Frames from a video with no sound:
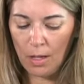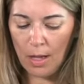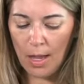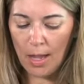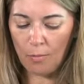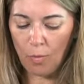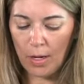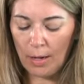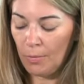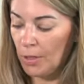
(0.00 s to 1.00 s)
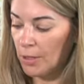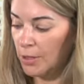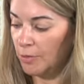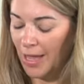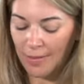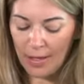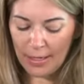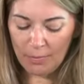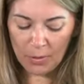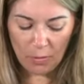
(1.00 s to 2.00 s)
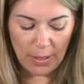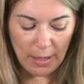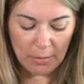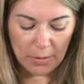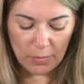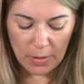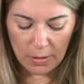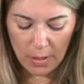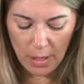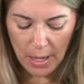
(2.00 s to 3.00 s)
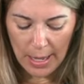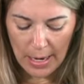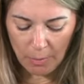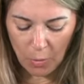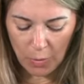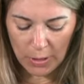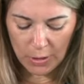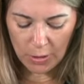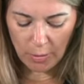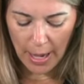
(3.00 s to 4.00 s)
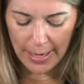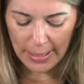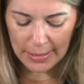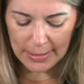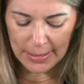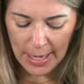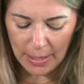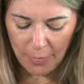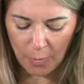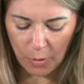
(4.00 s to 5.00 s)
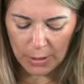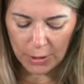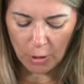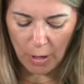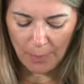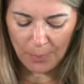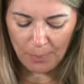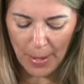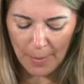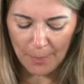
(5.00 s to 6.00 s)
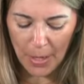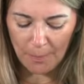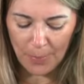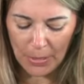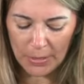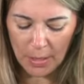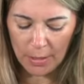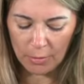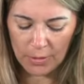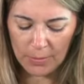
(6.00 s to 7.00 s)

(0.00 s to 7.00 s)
And what I'm going to do, yeah, that keeps going out. It's weird. Hmm. And I'm going to, I can decide if I want it to go up, back, up, butt, uh, you know,